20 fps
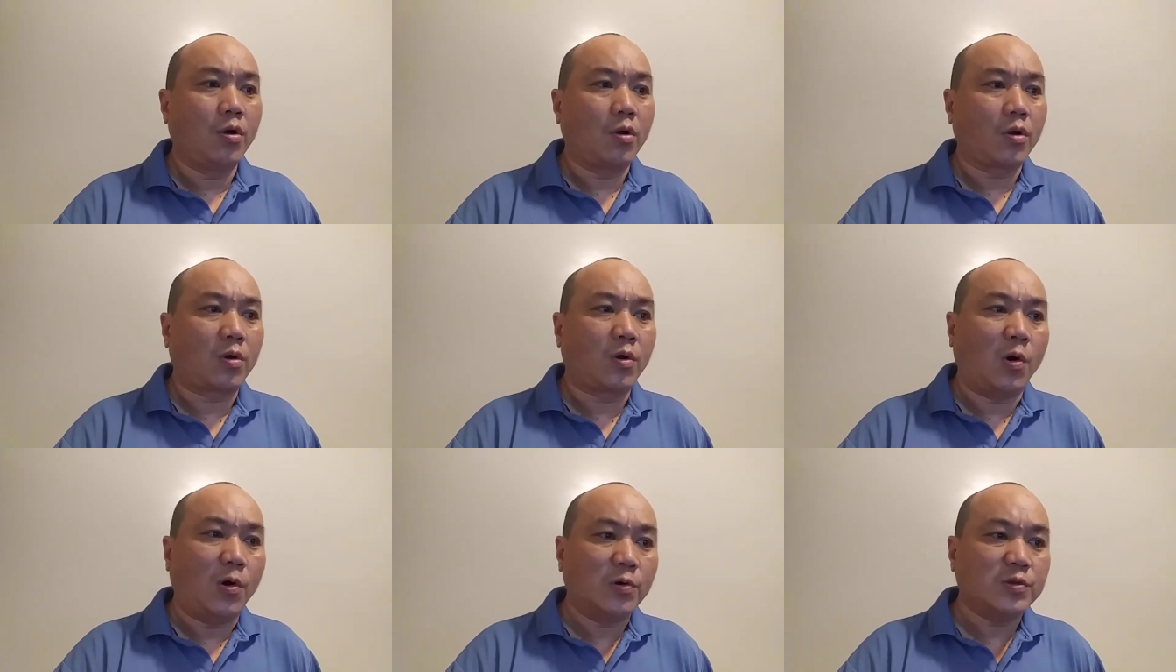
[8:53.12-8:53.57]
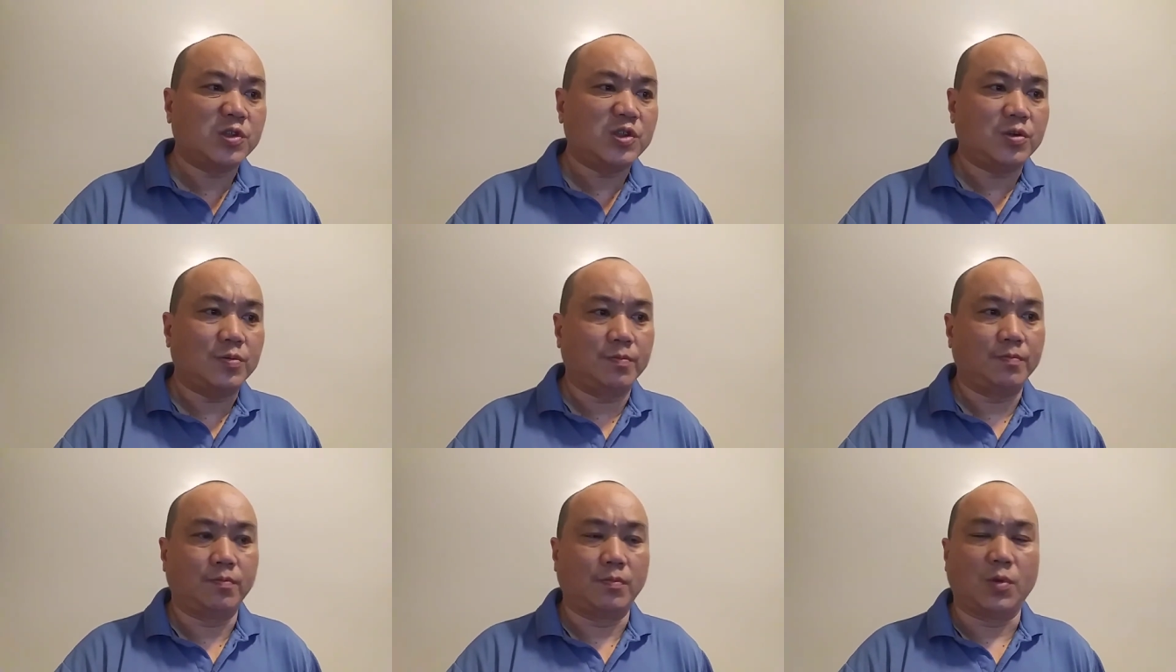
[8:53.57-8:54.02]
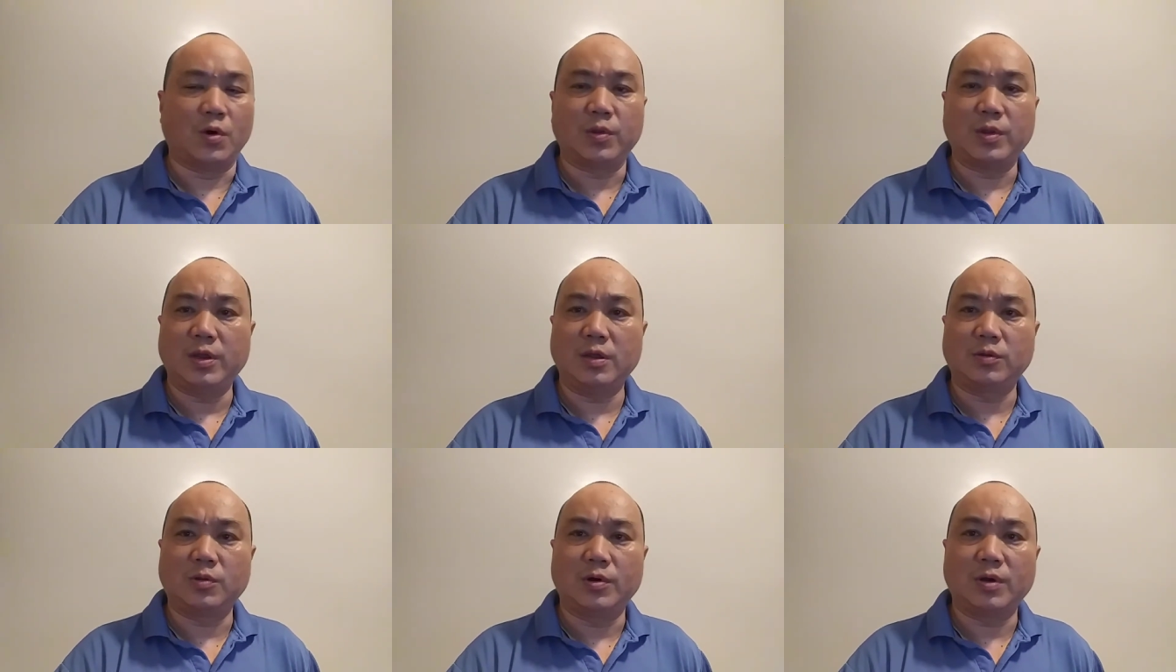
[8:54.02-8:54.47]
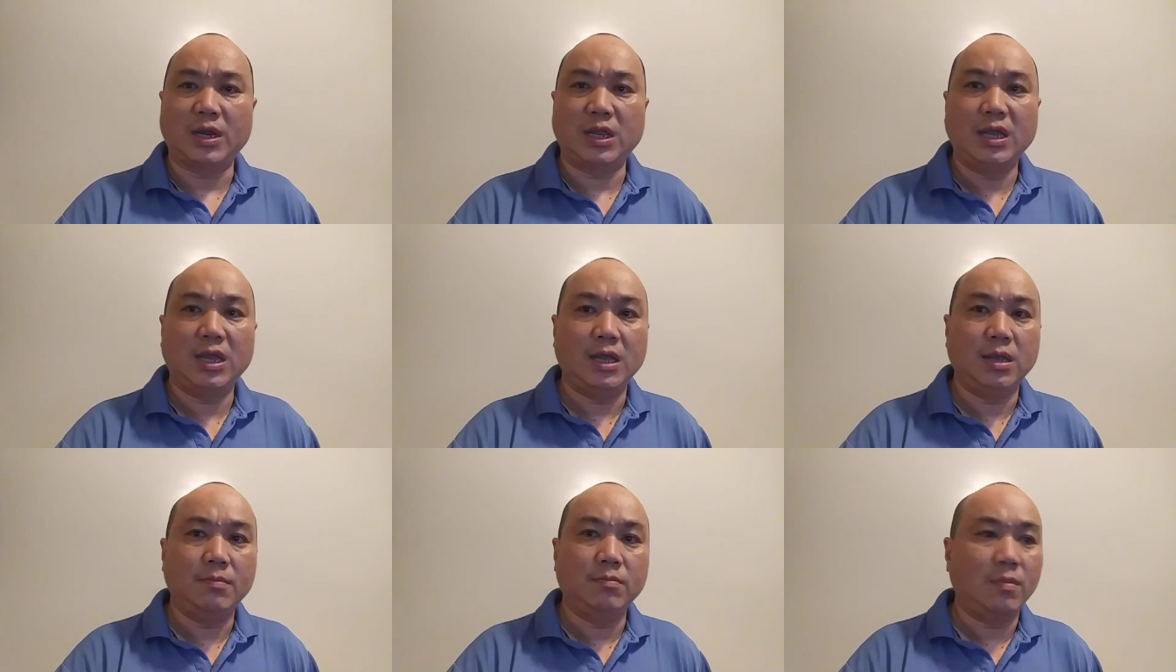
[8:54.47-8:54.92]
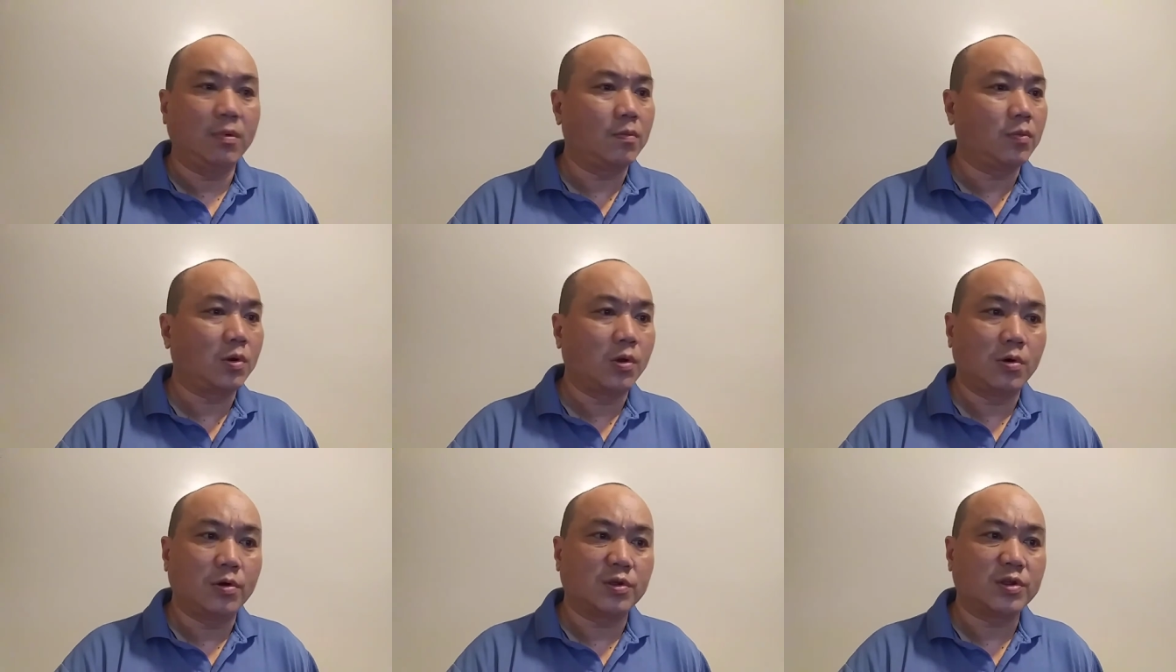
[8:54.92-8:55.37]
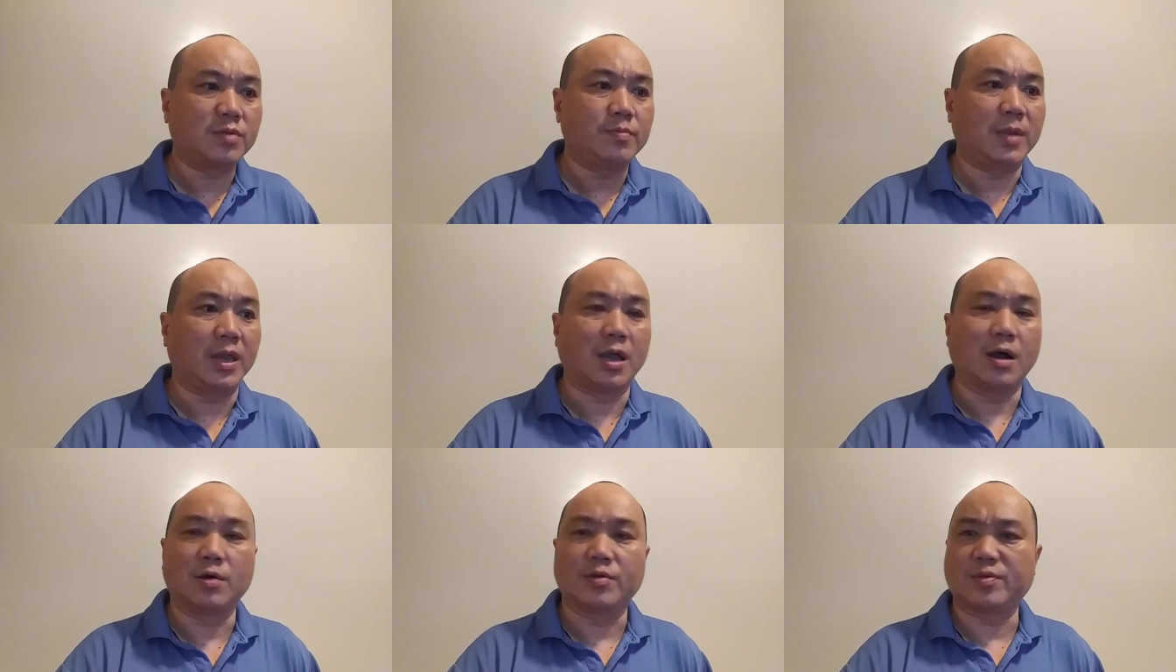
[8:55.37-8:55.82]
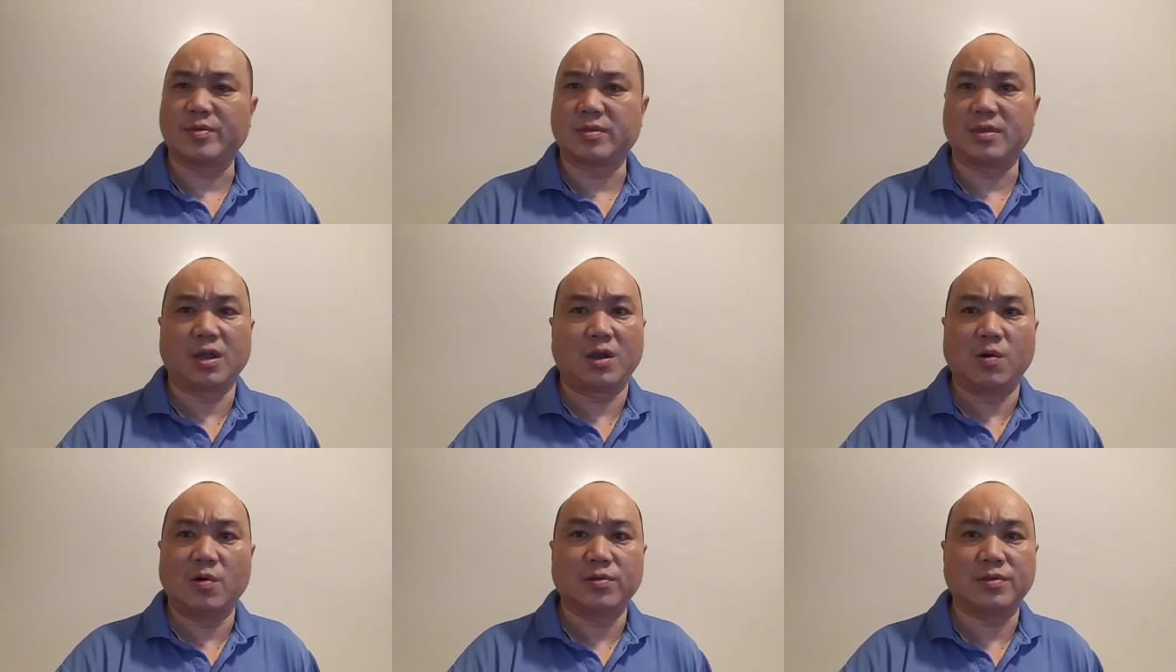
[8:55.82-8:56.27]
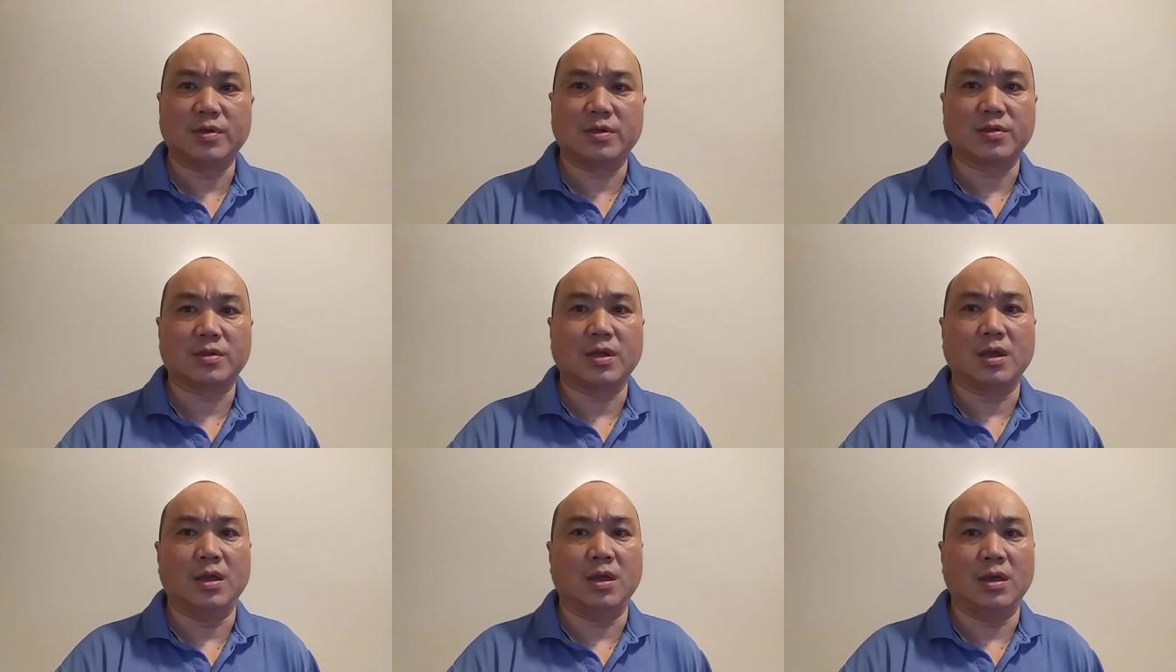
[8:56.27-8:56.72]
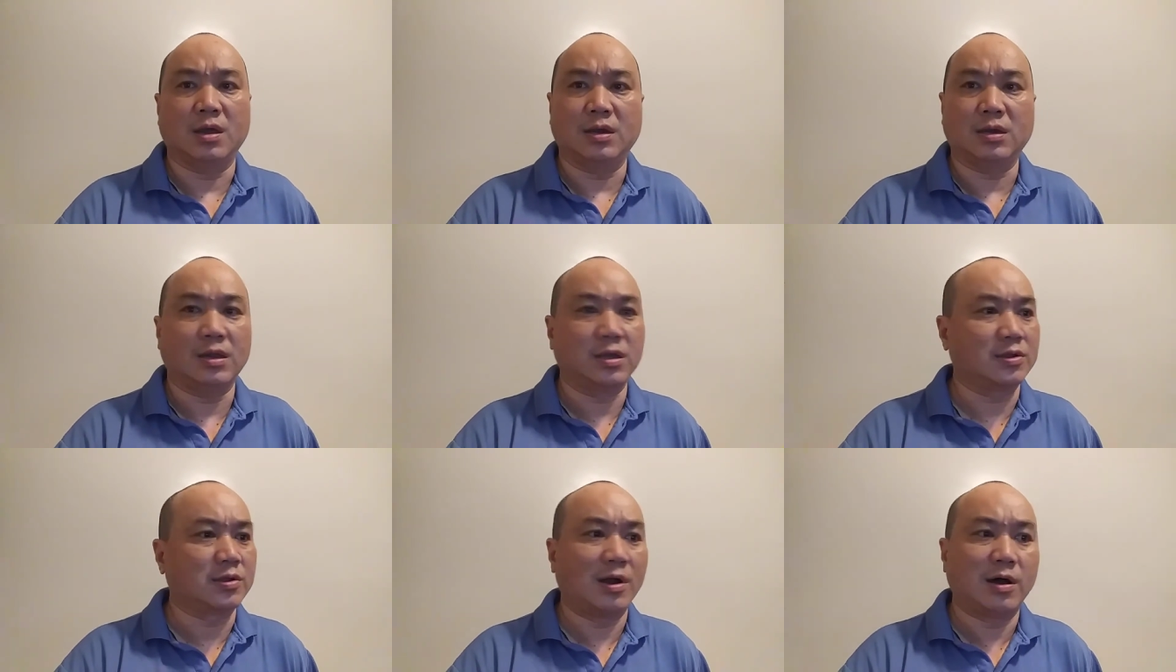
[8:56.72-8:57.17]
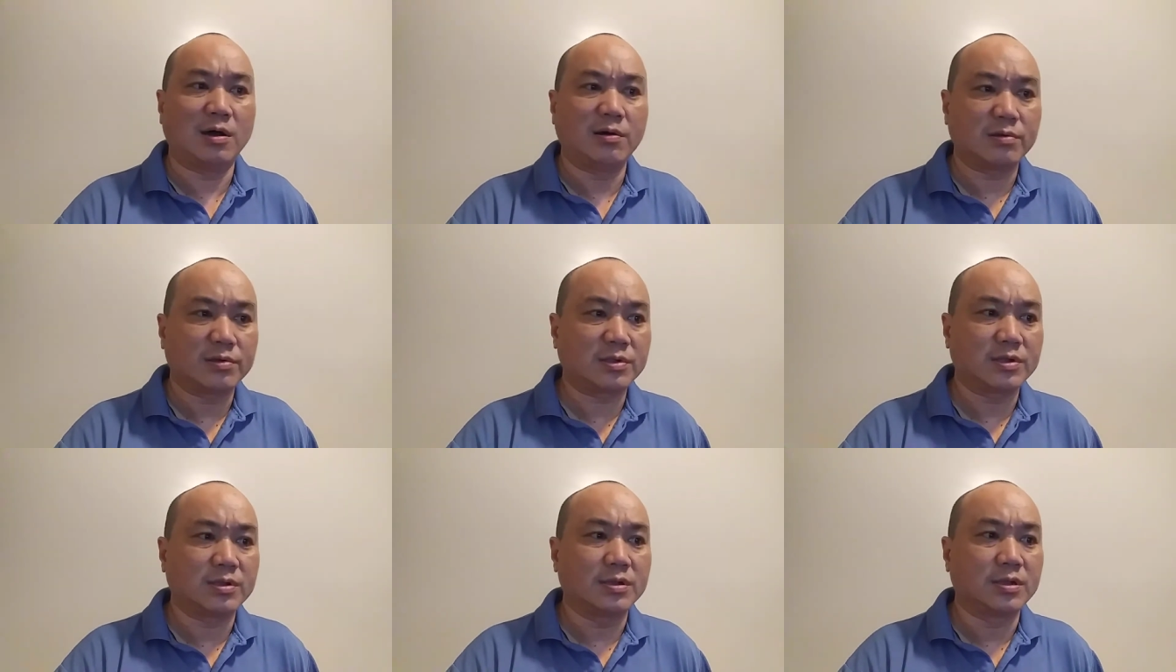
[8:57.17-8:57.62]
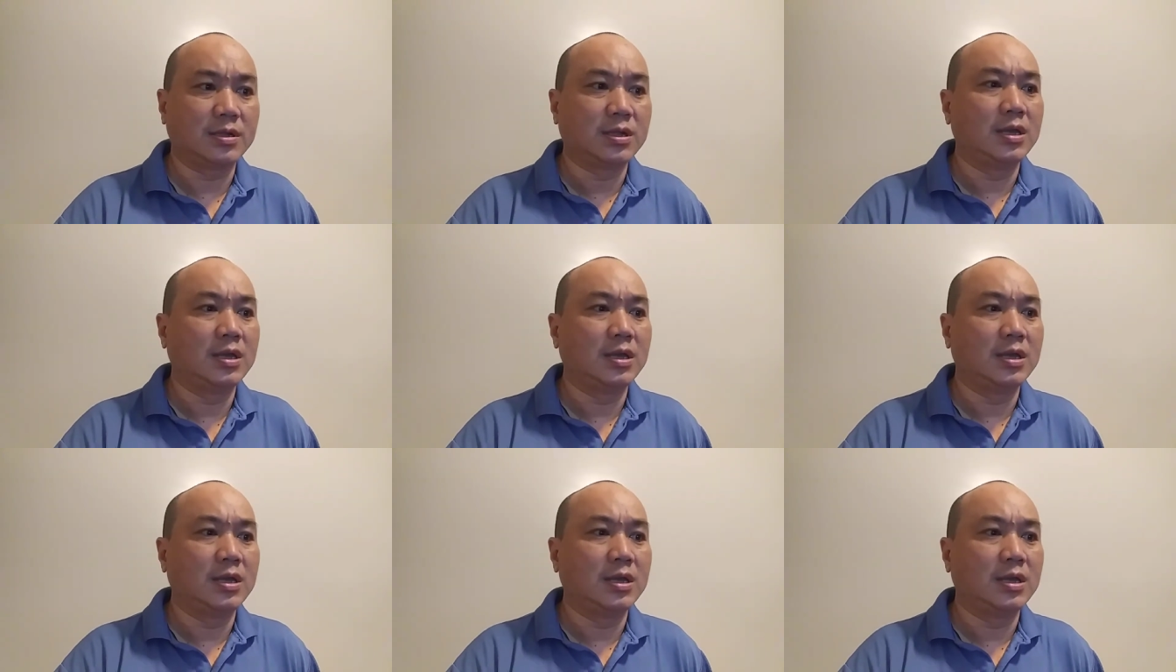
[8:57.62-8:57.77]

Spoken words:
coach monitoring him close because the coach is in his house.